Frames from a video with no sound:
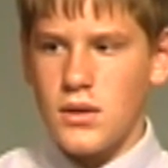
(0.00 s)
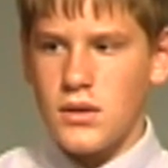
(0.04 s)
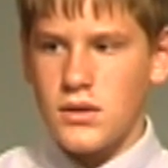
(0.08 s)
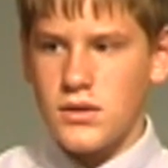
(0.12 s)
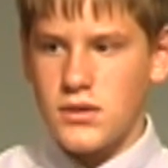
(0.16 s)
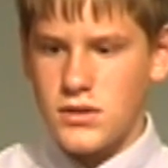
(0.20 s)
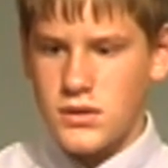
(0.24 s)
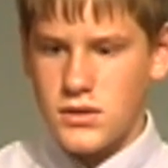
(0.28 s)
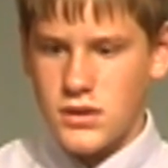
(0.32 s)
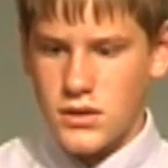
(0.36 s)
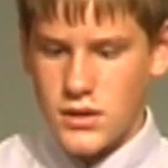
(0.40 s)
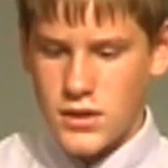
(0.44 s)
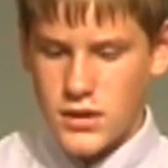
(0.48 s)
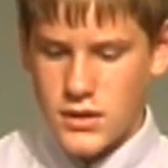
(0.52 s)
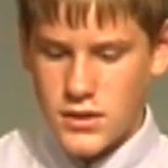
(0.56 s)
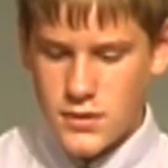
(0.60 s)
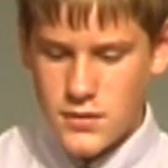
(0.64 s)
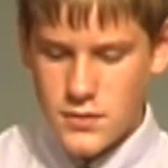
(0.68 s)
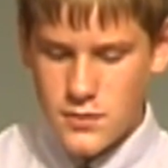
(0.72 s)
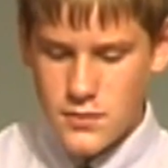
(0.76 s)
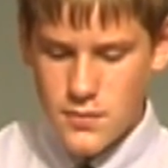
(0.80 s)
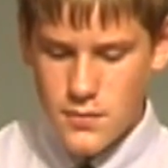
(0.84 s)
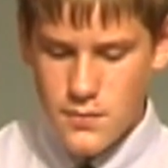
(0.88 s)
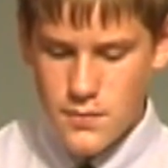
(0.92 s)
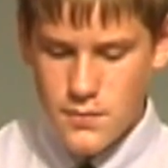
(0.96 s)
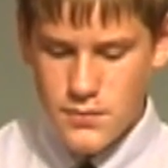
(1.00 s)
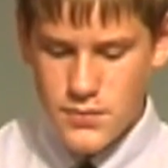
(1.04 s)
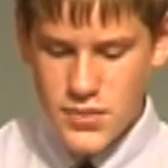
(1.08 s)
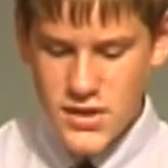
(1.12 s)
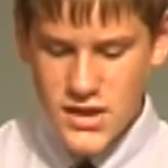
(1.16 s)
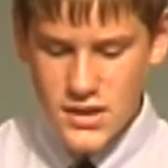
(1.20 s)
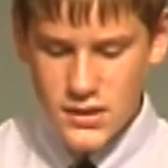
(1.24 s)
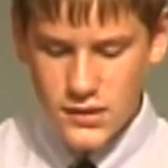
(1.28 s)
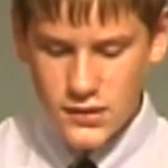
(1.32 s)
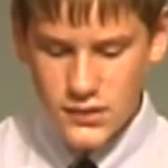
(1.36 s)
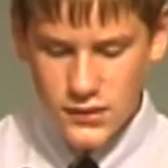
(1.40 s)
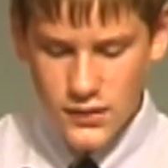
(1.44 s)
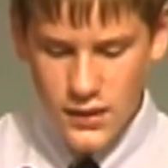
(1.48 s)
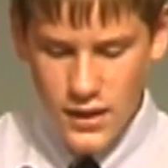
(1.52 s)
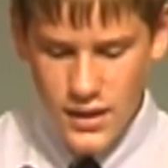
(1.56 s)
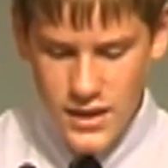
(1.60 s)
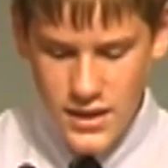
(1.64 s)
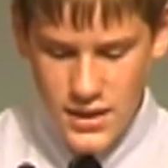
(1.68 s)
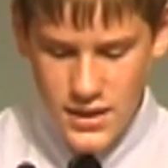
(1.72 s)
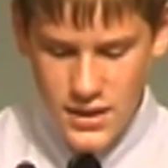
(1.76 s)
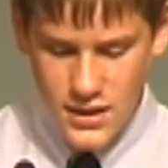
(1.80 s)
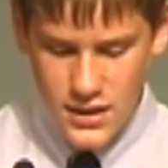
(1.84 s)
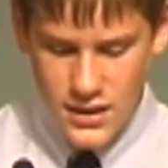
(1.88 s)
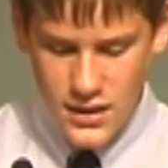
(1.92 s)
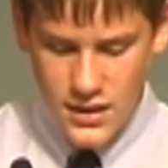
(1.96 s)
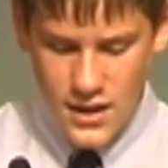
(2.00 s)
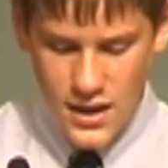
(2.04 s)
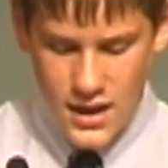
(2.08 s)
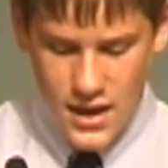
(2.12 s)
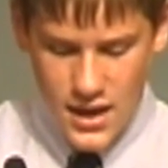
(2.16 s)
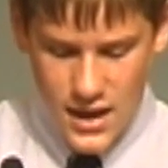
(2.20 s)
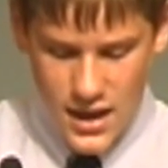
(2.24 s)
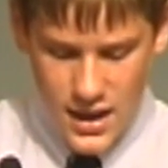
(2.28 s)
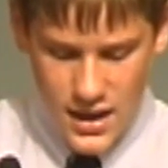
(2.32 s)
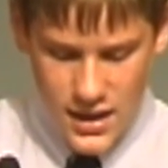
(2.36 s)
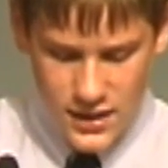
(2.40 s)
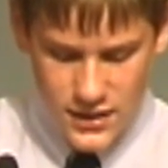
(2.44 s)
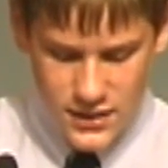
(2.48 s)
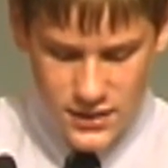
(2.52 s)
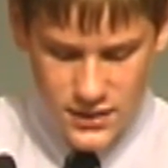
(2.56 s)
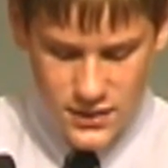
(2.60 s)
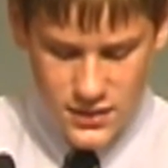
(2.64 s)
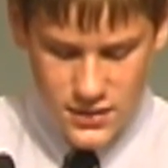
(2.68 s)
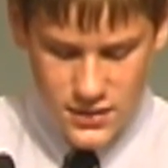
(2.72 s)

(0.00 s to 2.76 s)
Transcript: should be like God.